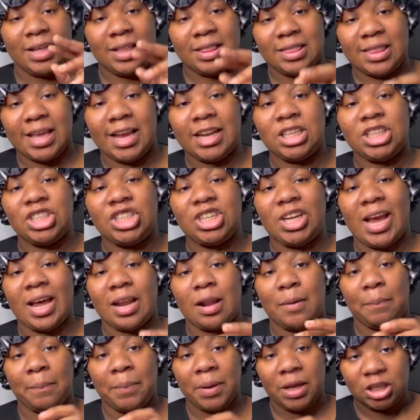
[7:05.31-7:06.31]
Then she had
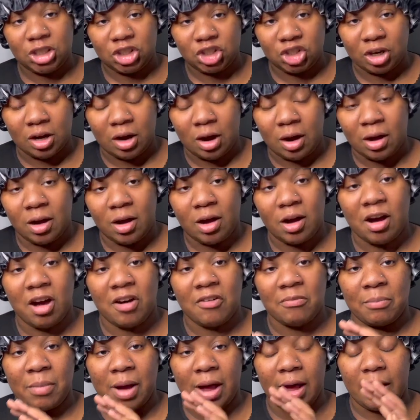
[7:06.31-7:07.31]
a picture
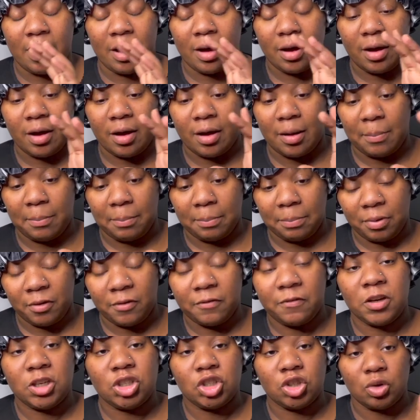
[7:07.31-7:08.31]
of my
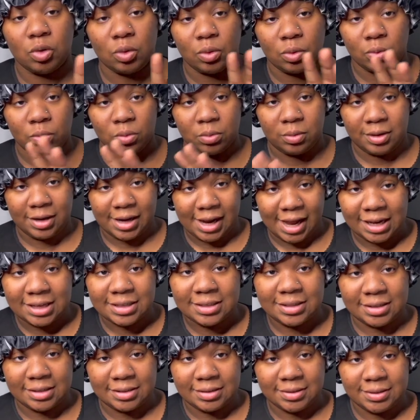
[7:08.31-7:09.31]
provisional
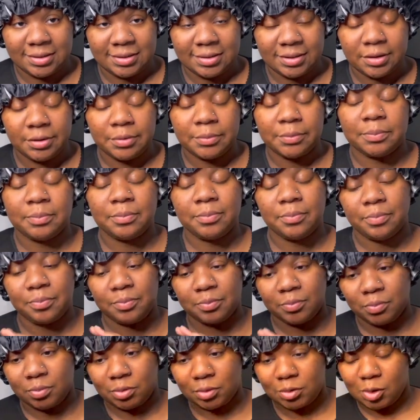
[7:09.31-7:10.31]
license.
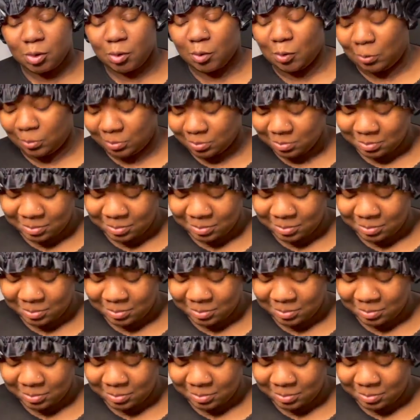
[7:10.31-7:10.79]
Cool.